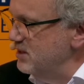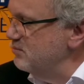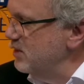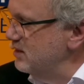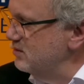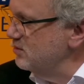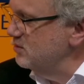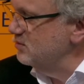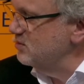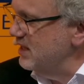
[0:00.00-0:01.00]
way
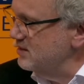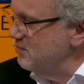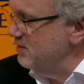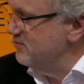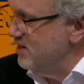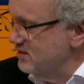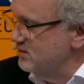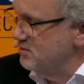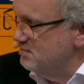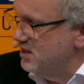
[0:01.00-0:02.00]
to get something faster
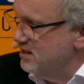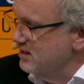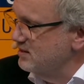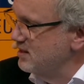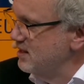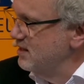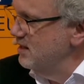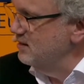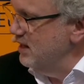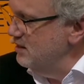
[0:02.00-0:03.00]
to the market
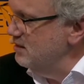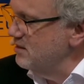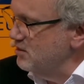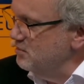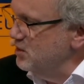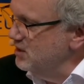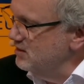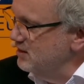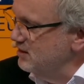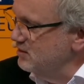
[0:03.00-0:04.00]
and aiding the
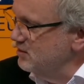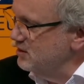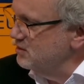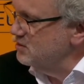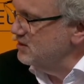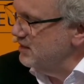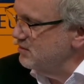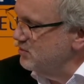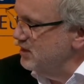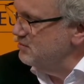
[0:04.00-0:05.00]
community in order to select
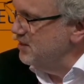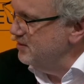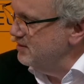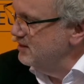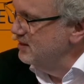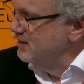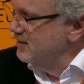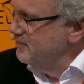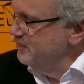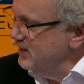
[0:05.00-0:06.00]
the right method
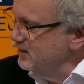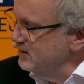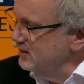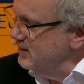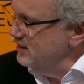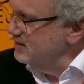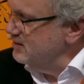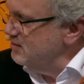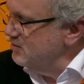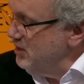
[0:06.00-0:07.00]
and
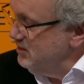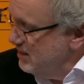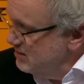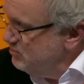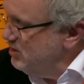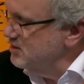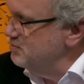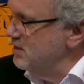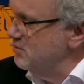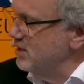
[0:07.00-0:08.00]
the right test
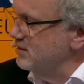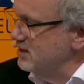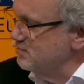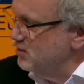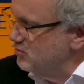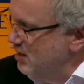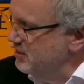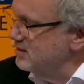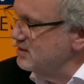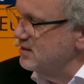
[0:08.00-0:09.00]
recipe, the right test
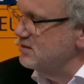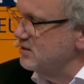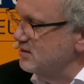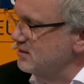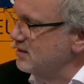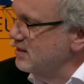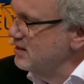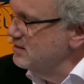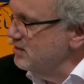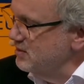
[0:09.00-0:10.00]
parameters, and so on.
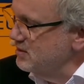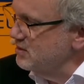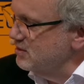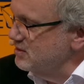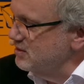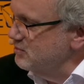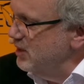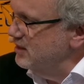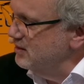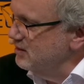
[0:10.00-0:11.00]
So this is also a
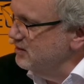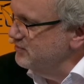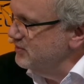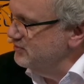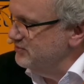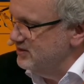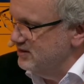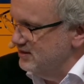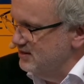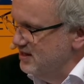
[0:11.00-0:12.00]
way
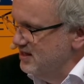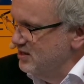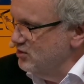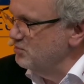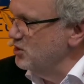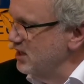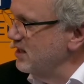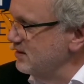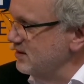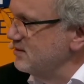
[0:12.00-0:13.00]
of communicating.